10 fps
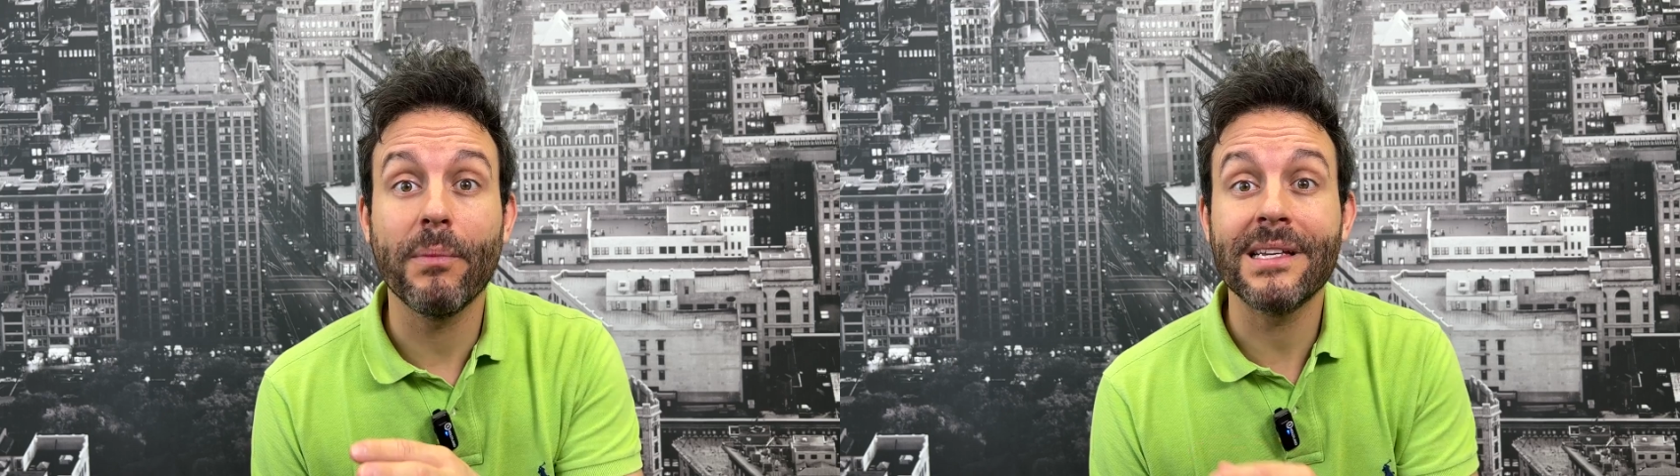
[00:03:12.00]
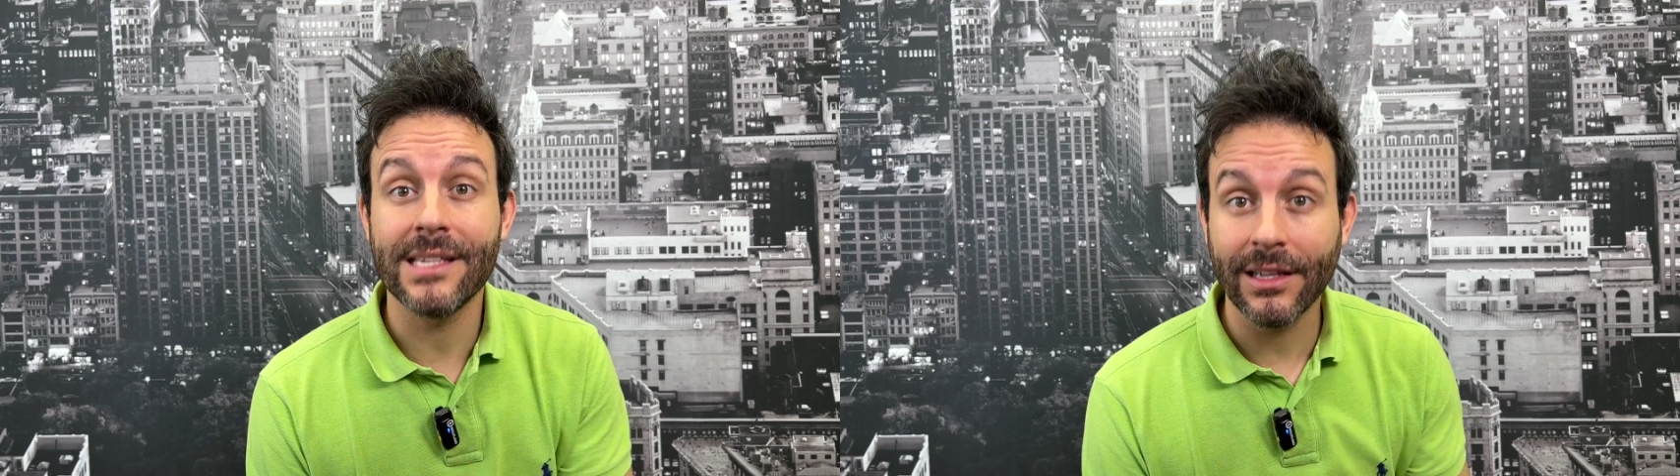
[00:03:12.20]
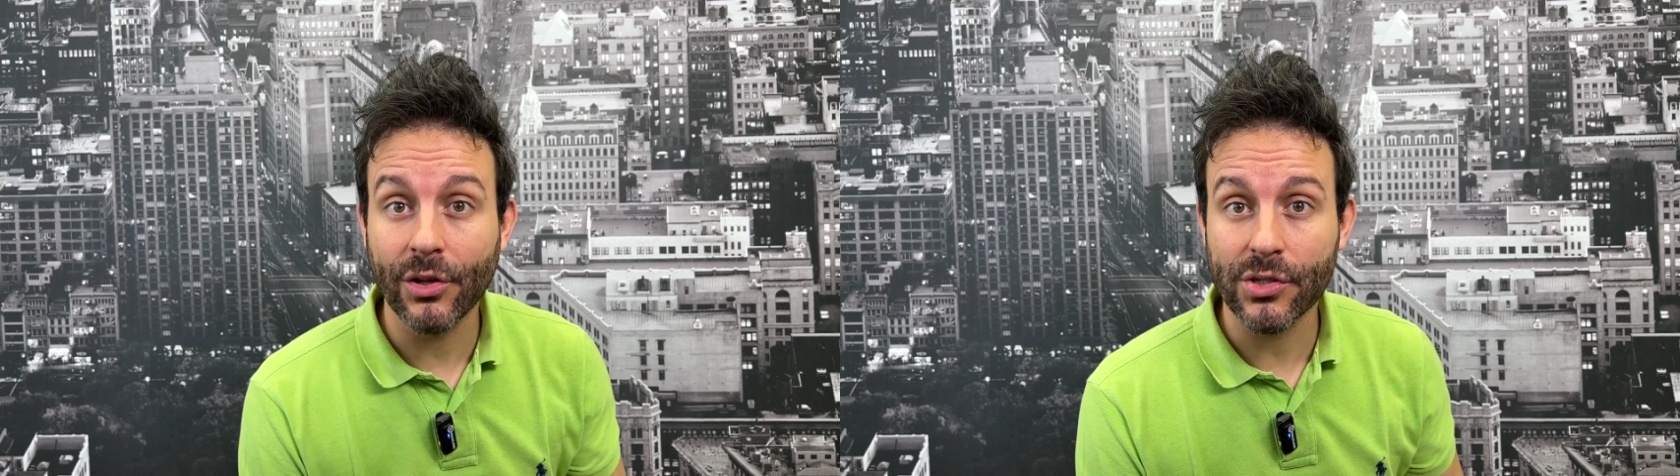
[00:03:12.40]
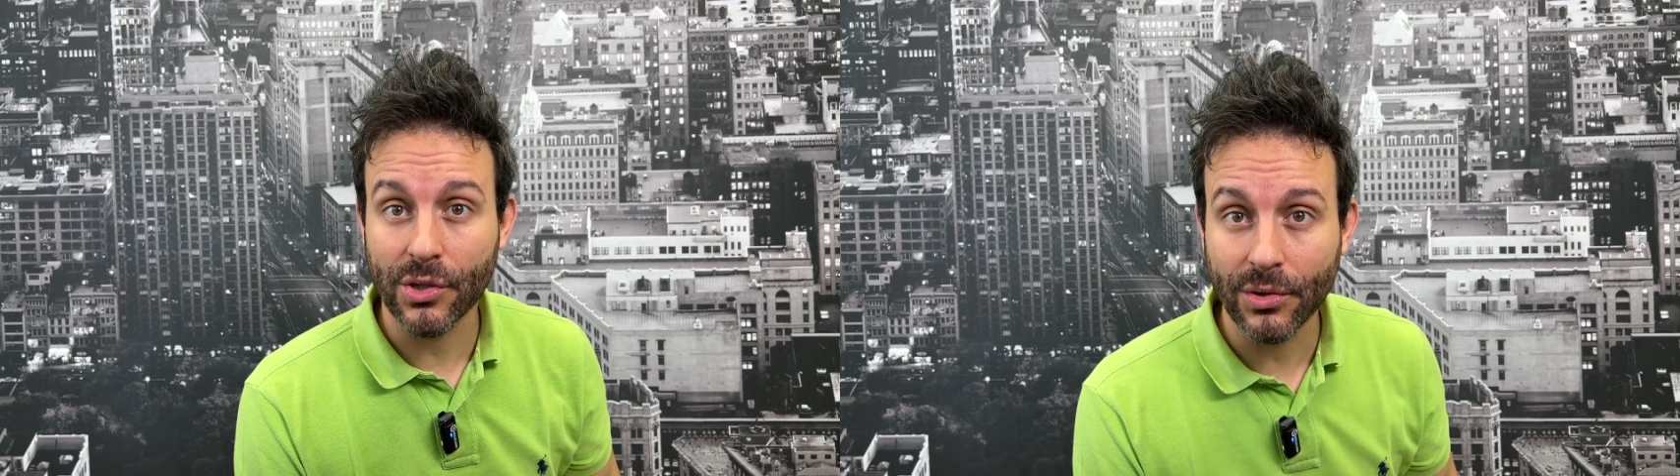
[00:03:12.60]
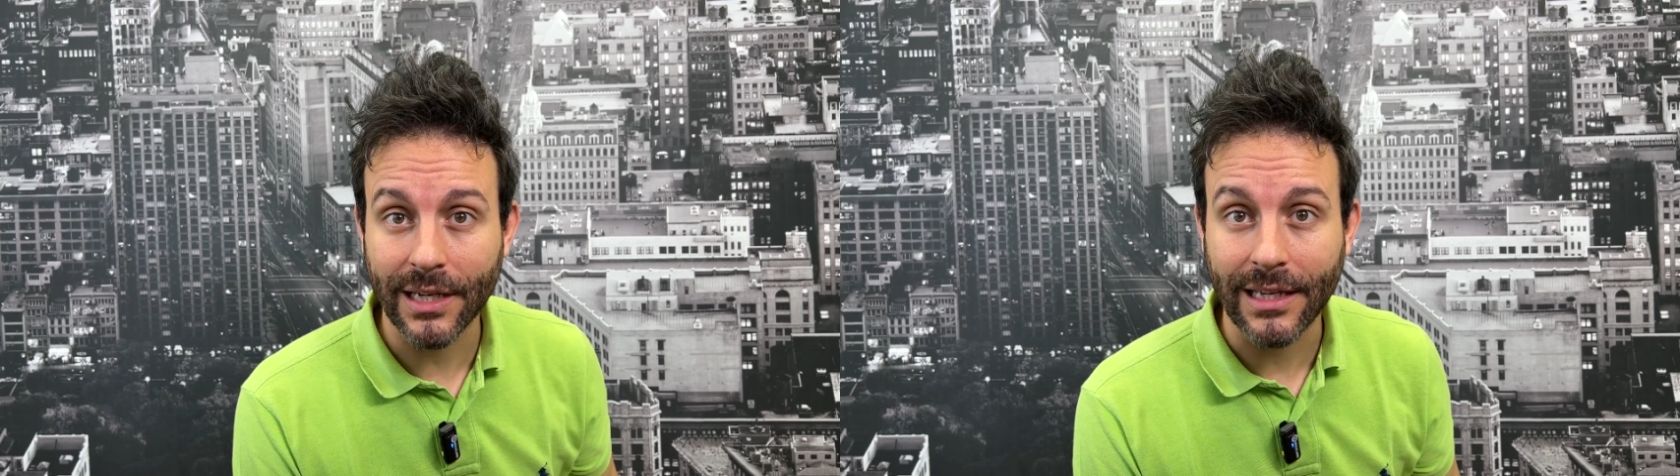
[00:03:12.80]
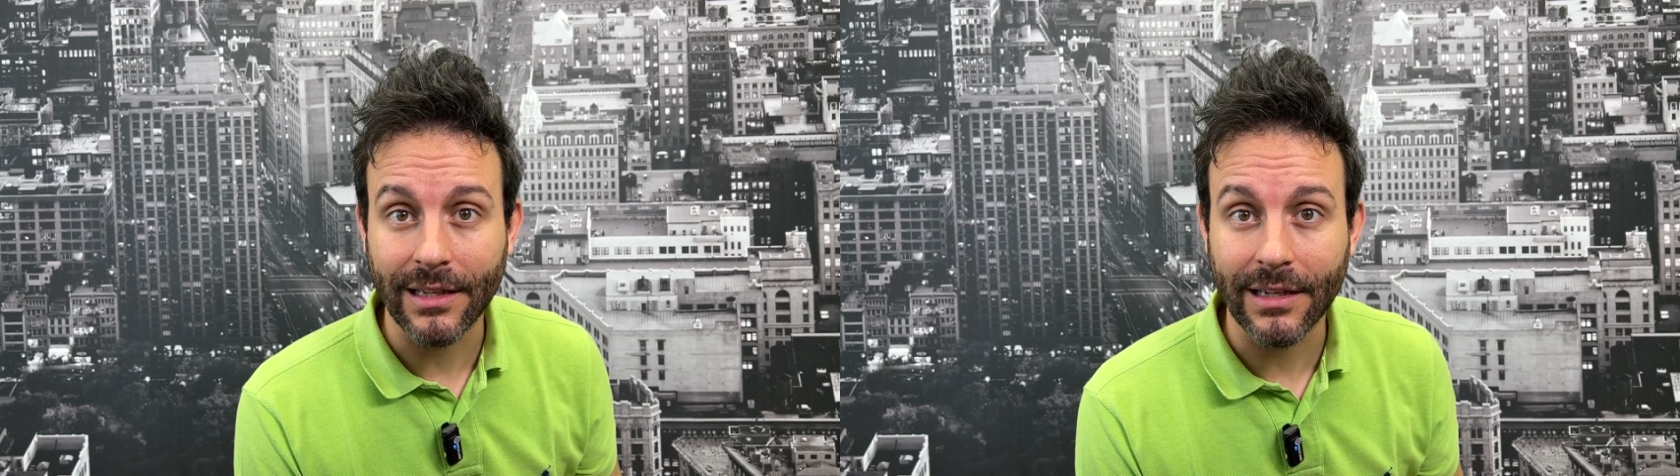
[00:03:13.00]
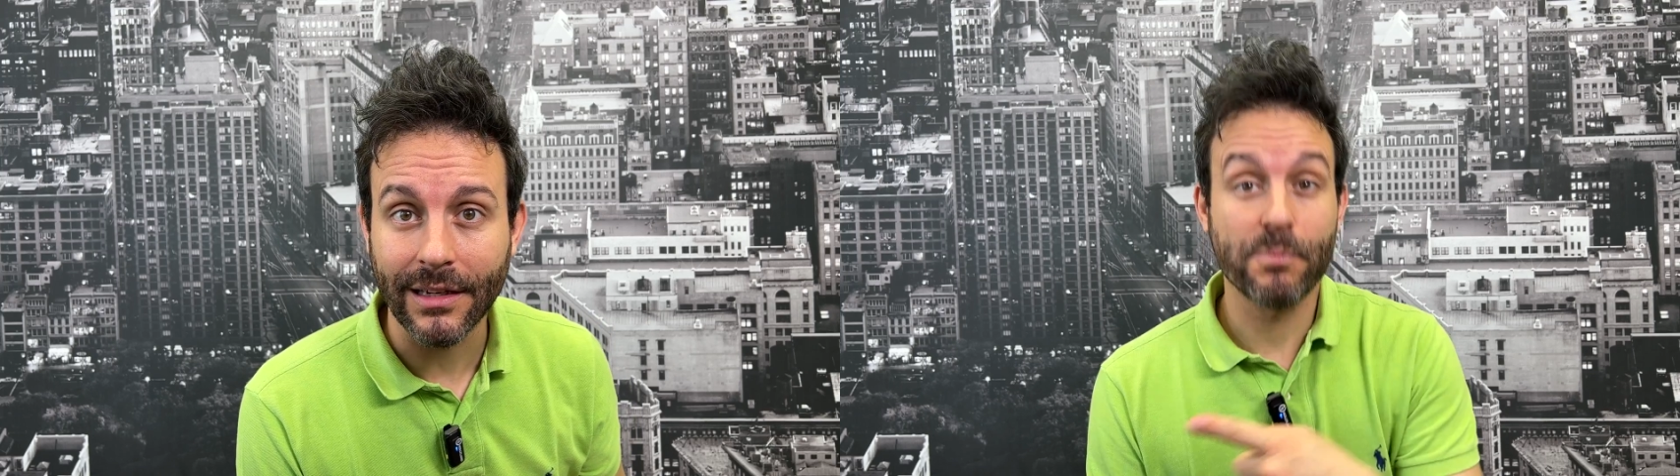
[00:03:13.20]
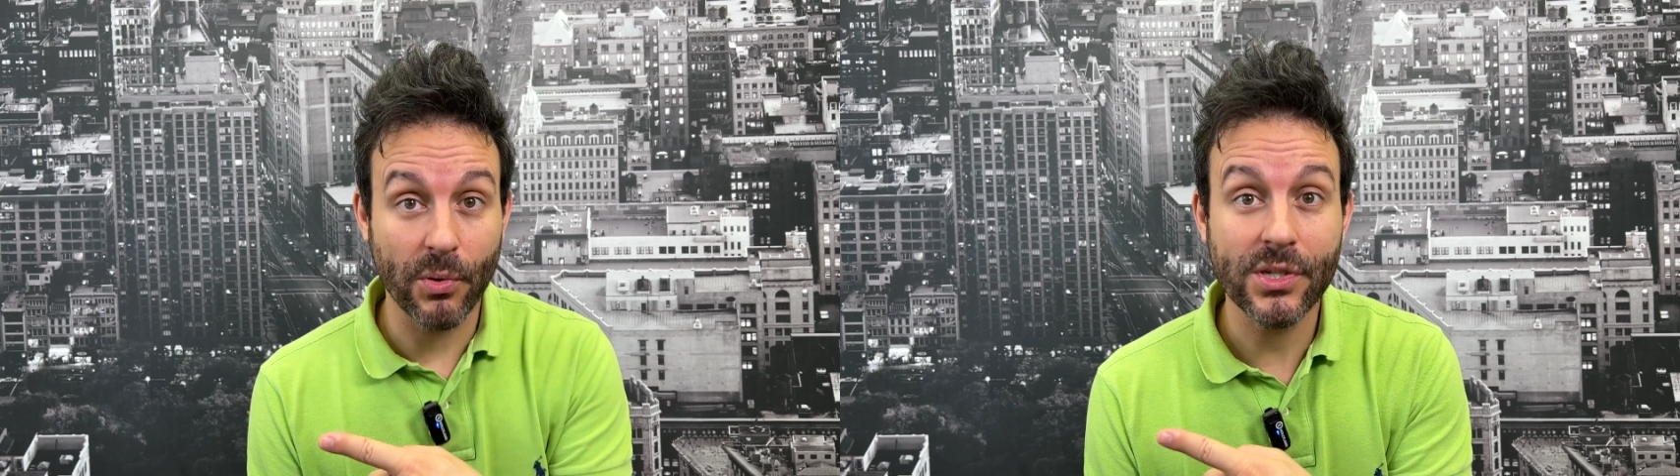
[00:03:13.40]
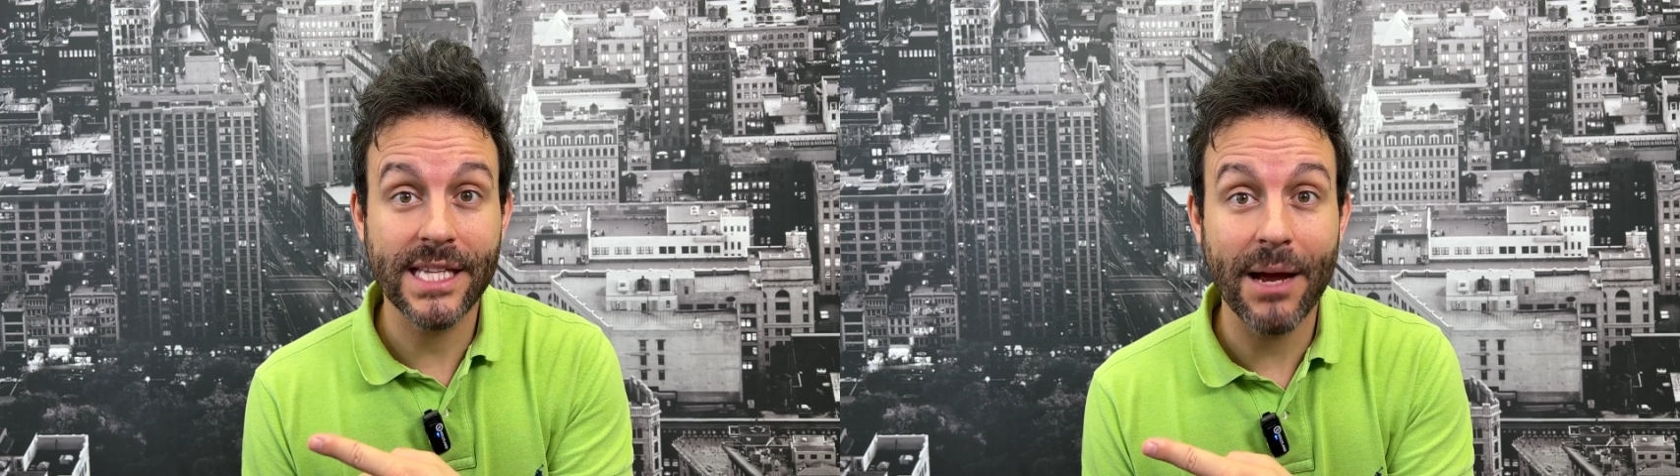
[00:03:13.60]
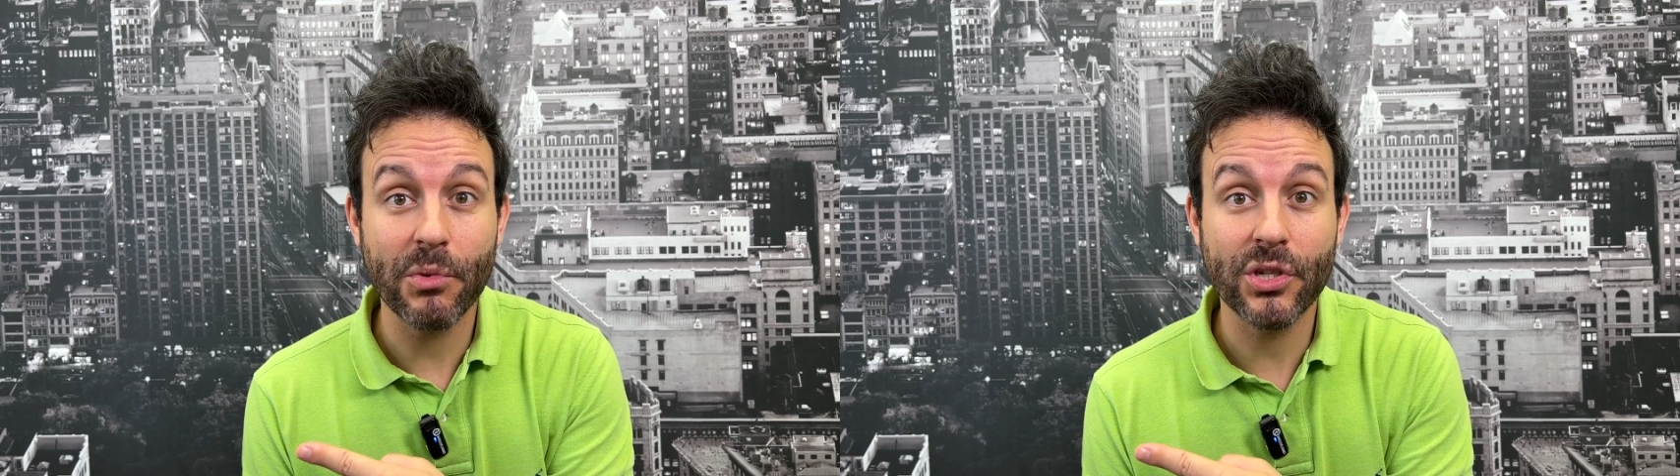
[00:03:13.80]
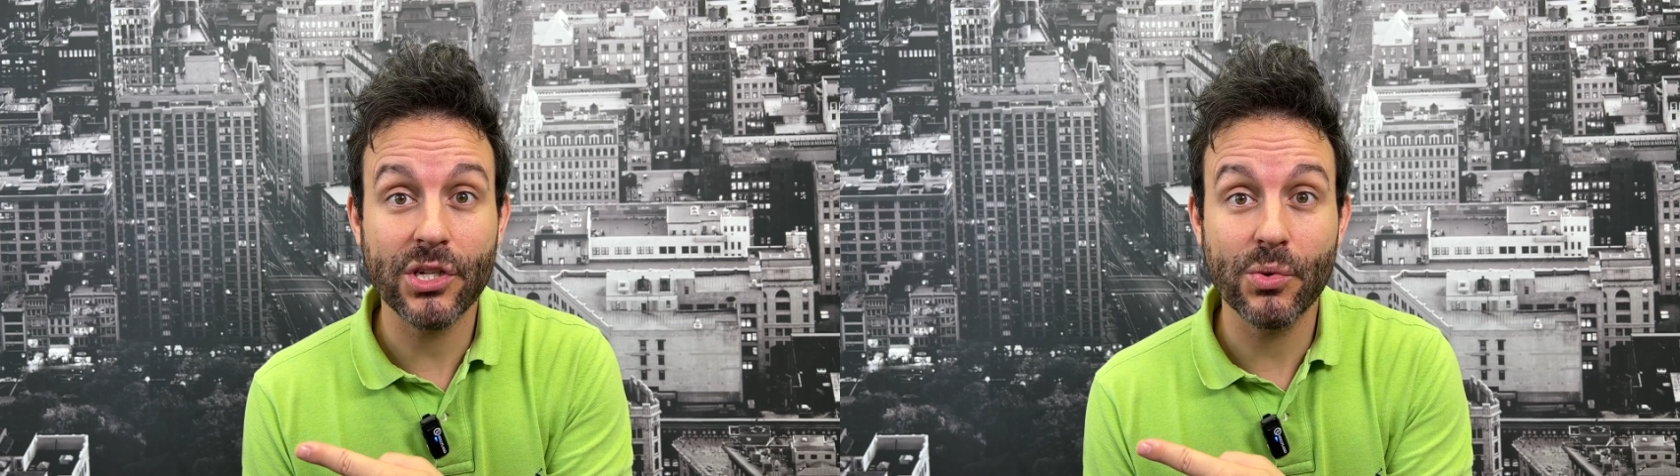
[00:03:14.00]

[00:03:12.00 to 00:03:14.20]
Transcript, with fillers: so much. Let's